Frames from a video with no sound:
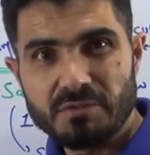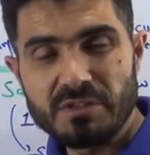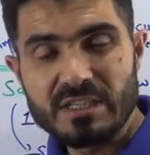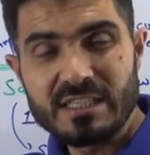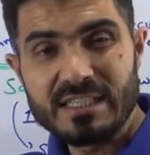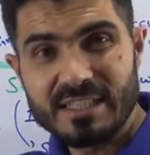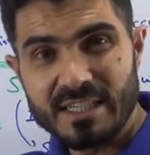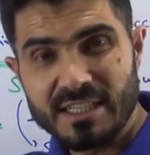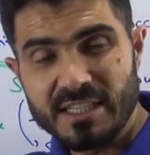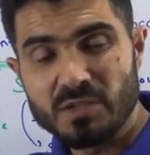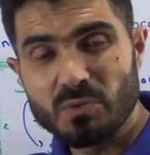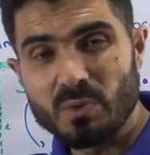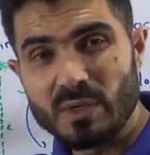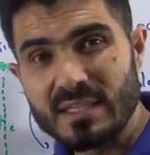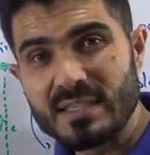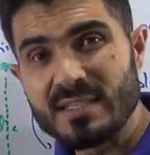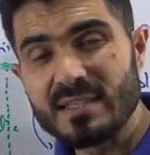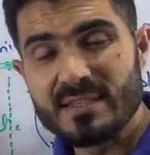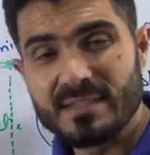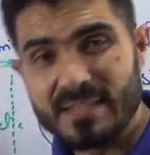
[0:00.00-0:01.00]
We studied
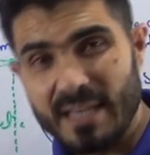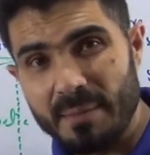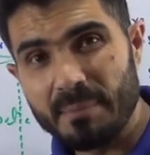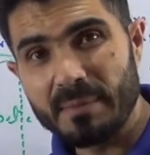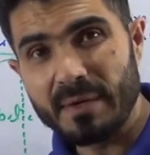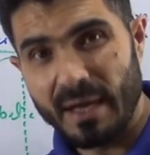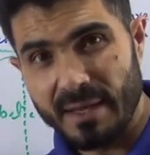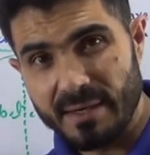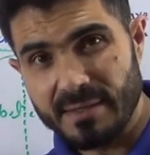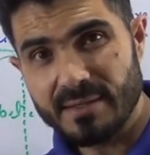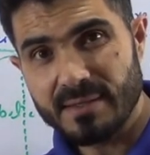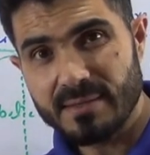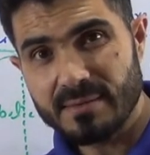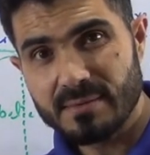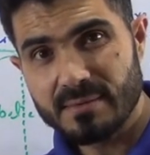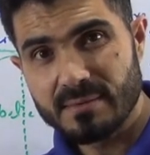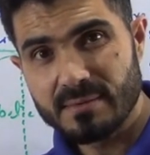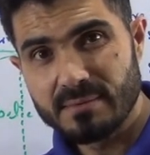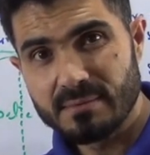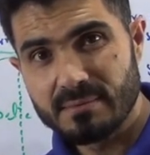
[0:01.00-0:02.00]
what is enzyme
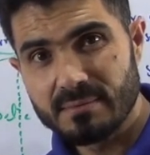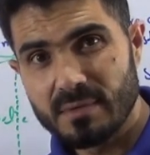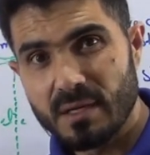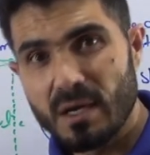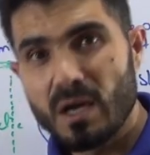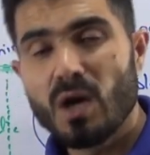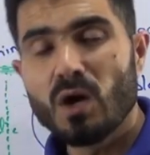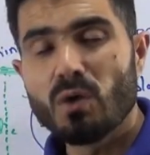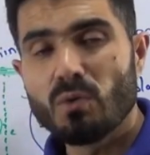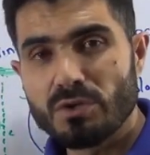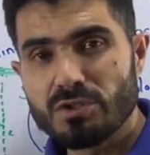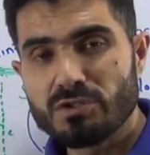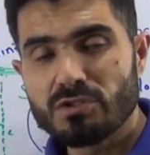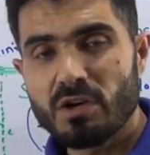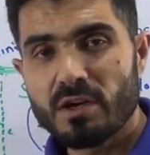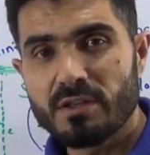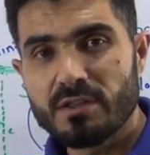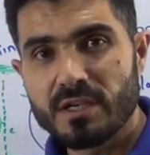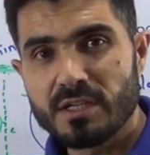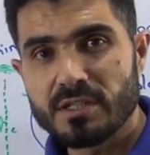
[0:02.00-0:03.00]
kinetics. We
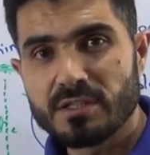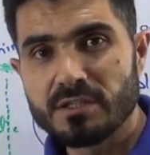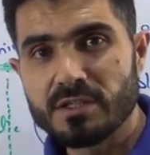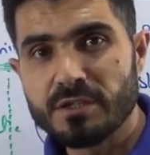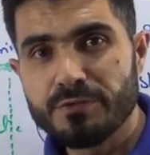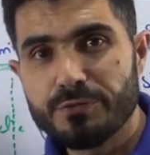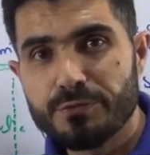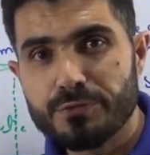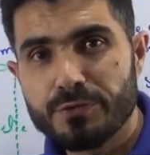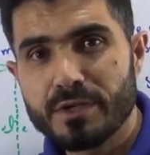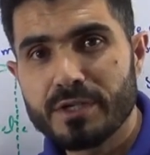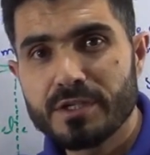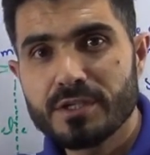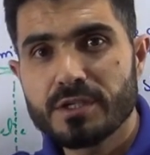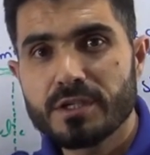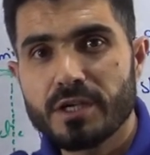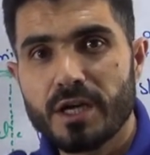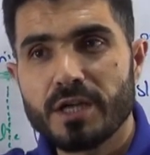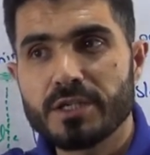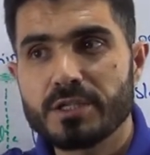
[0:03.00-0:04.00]
saw that
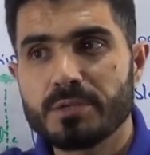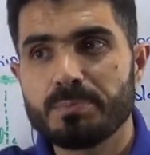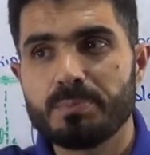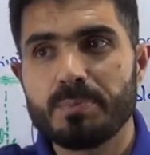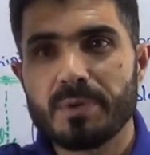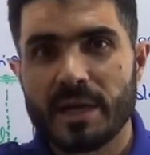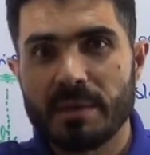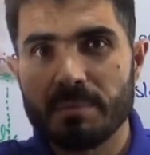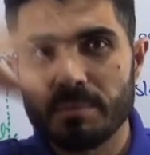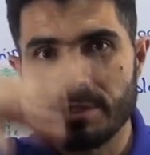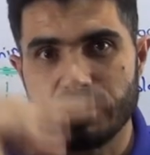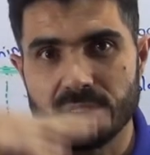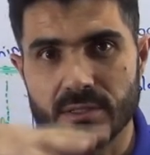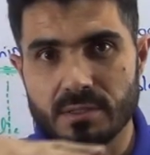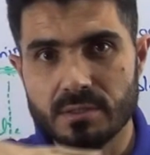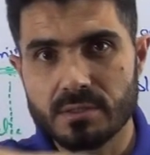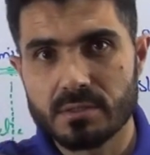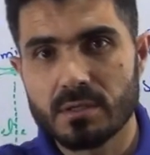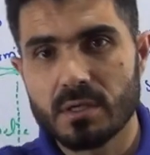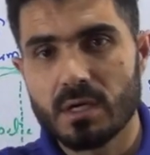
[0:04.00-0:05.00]
different kind of
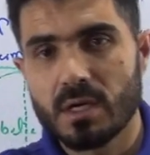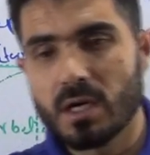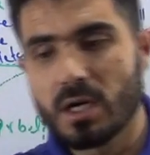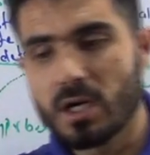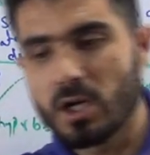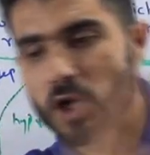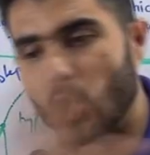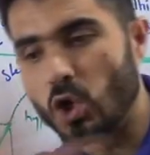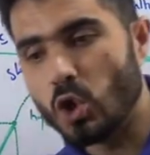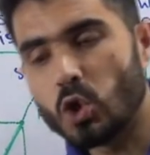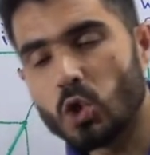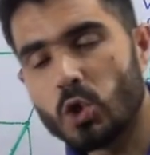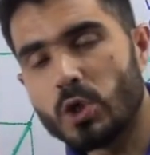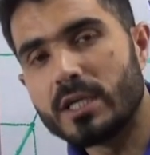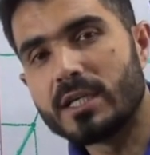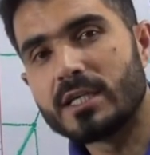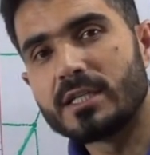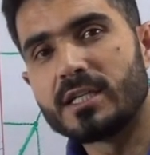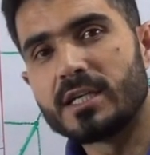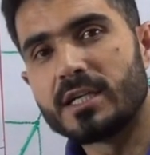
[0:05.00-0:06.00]
parameters
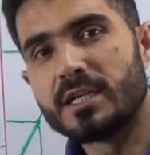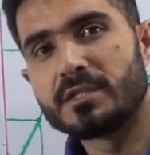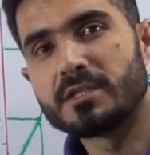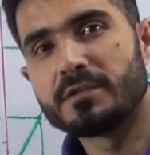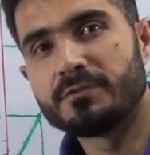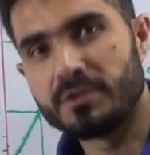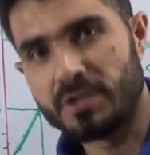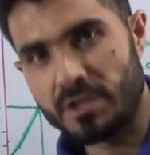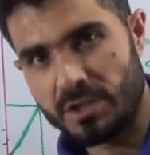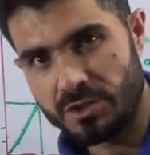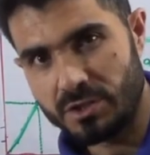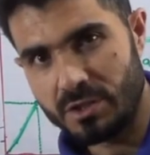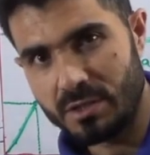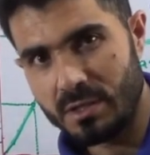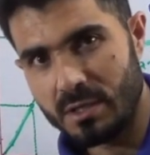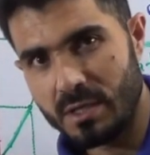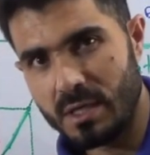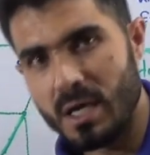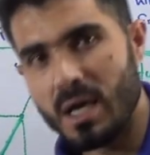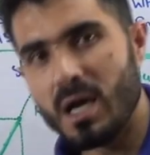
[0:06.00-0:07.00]
controlling the rate of
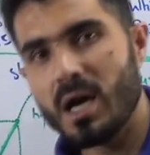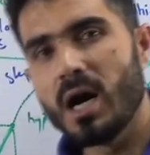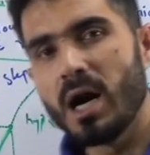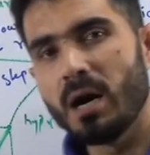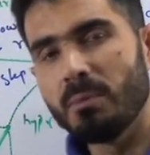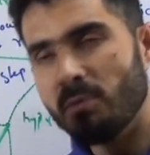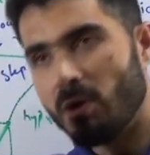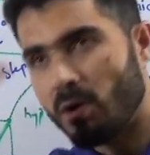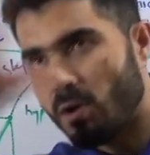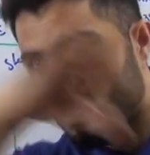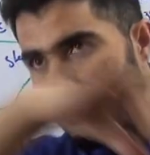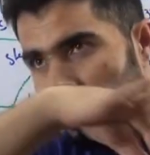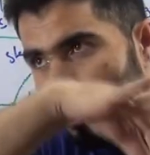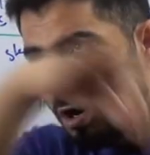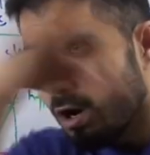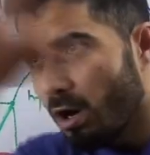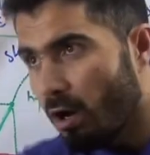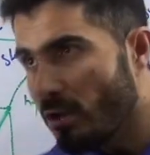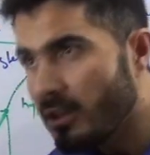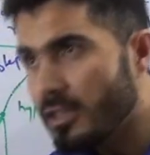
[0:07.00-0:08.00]
reaction. Among
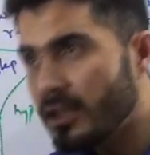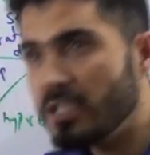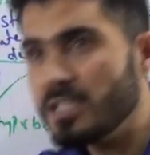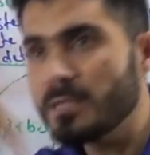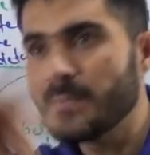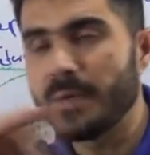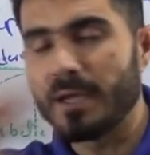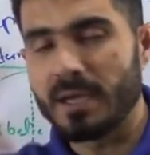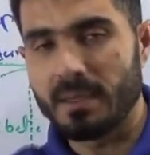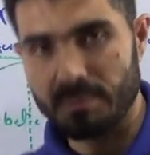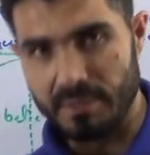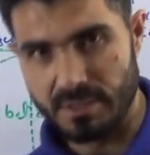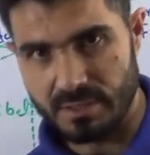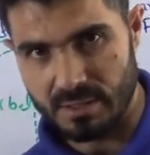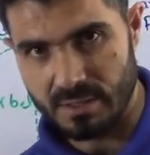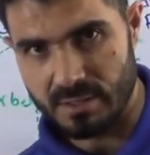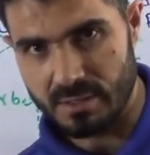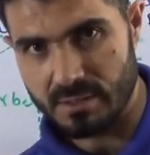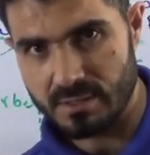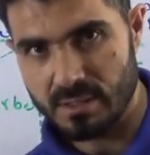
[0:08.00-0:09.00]
all these
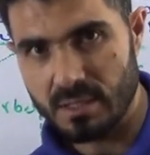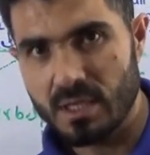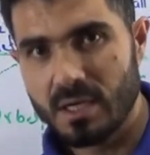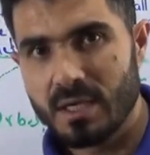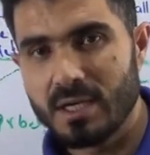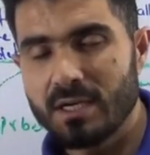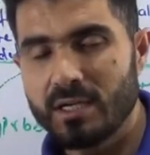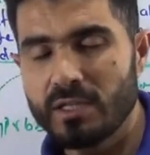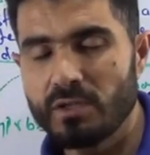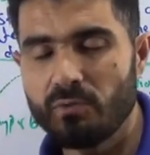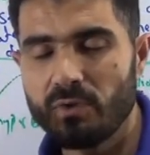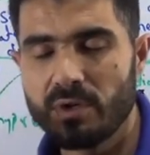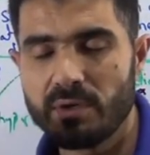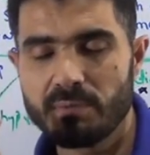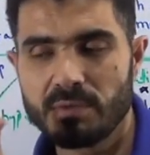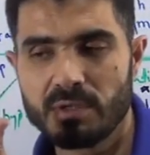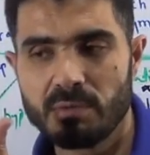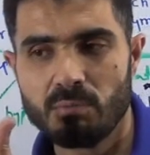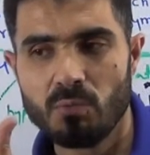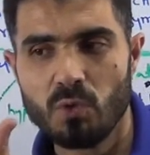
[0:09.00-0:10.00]
parameters, one
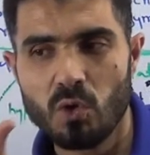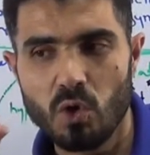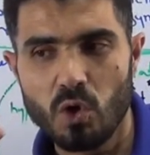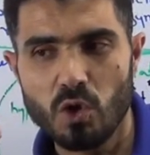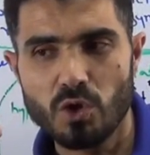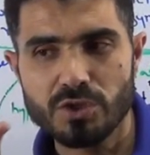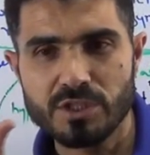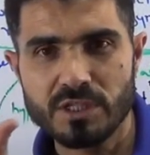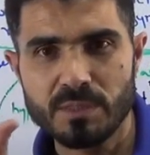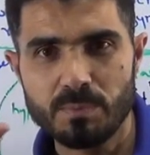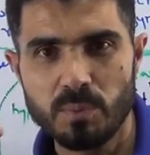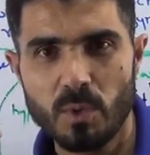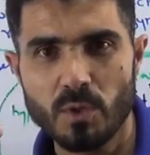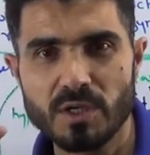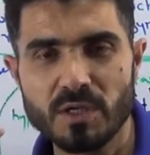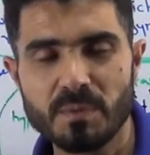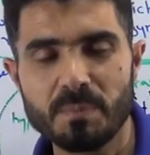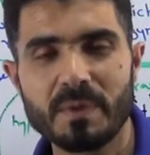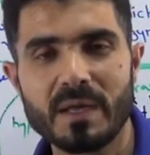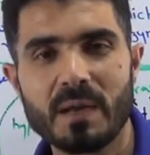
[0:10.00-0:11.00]
of the most
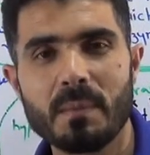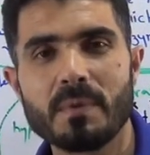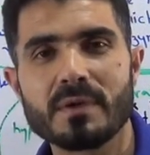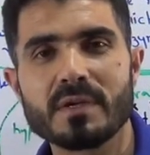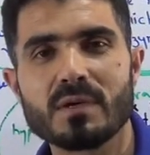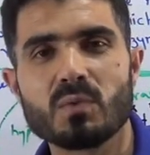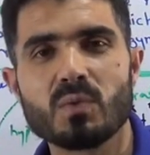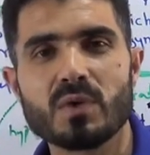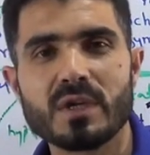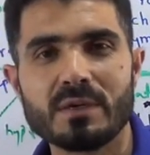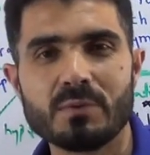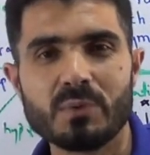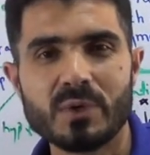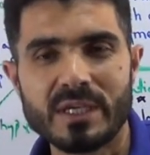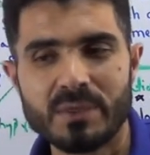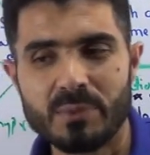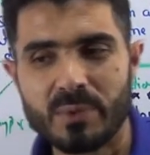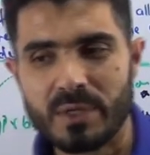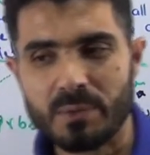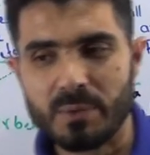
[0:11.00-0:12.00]
important parameter
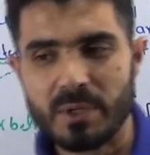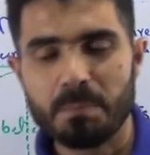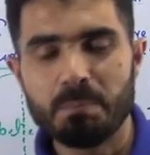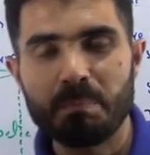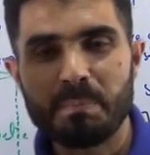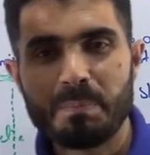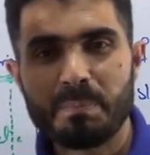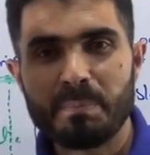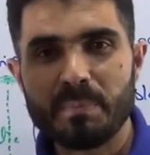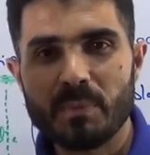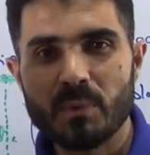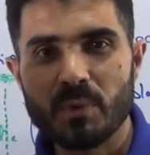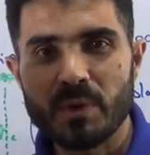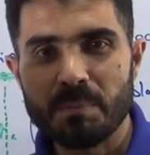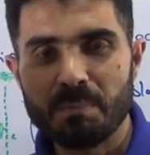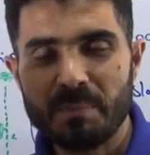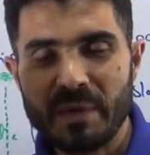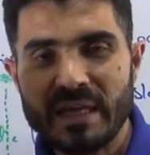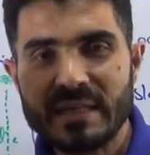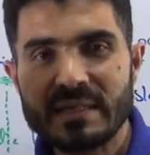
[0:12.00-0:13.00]
we
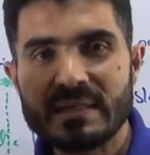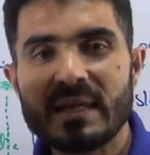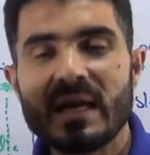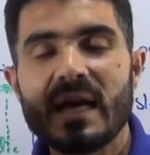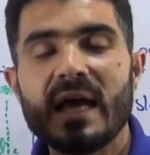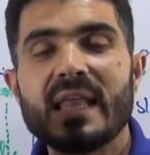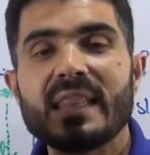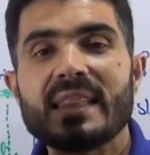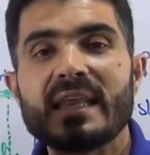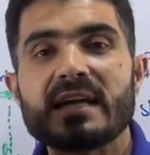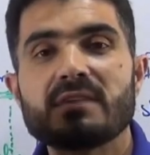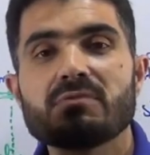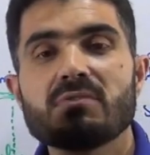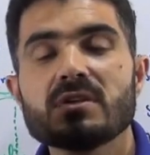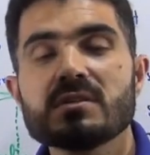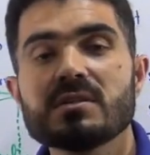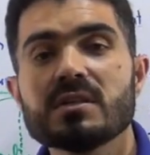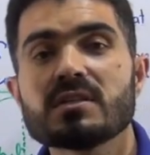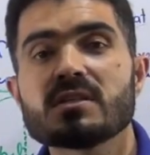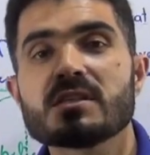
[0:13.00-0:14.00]
picked, that
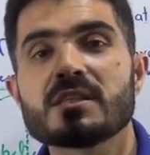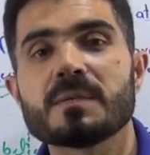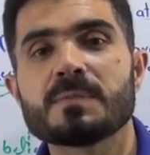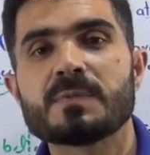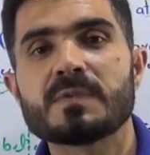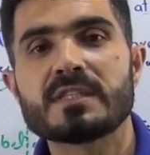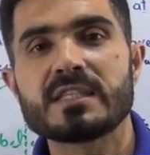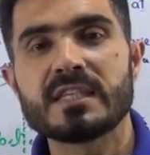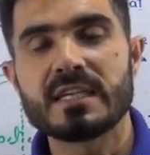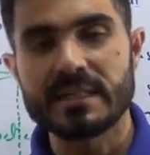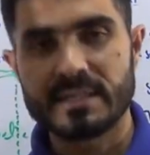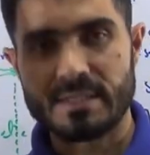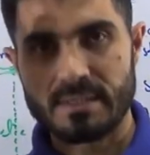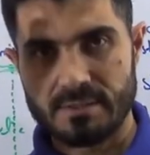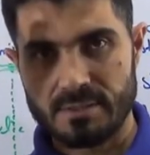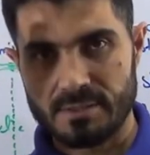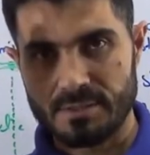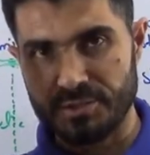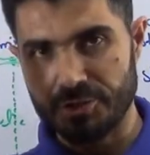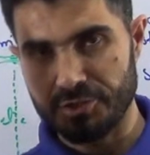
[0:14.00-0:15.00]
was the substrate
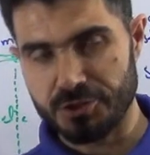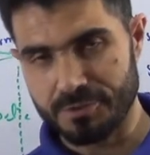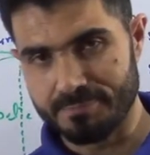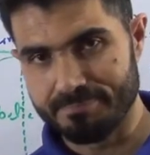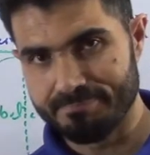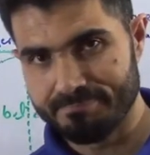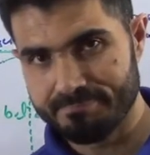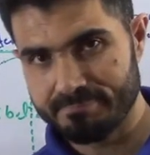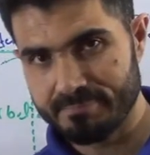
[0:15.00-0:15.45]
concentration.